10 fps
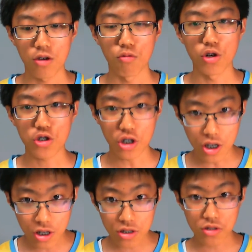which
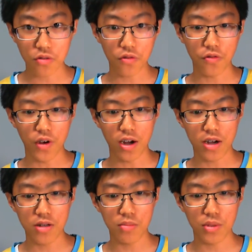is
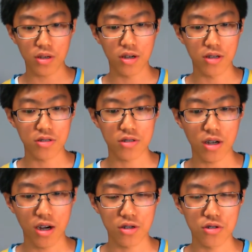fine because
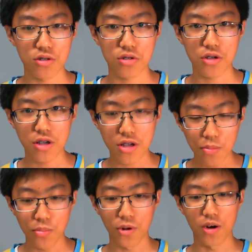I'm just keep
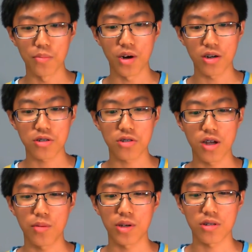on body
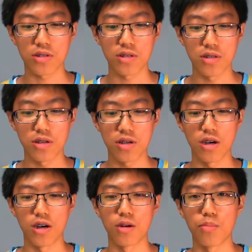slamming the
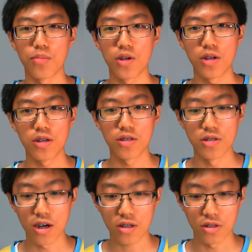
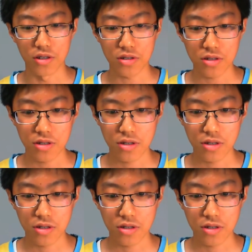Ducklett.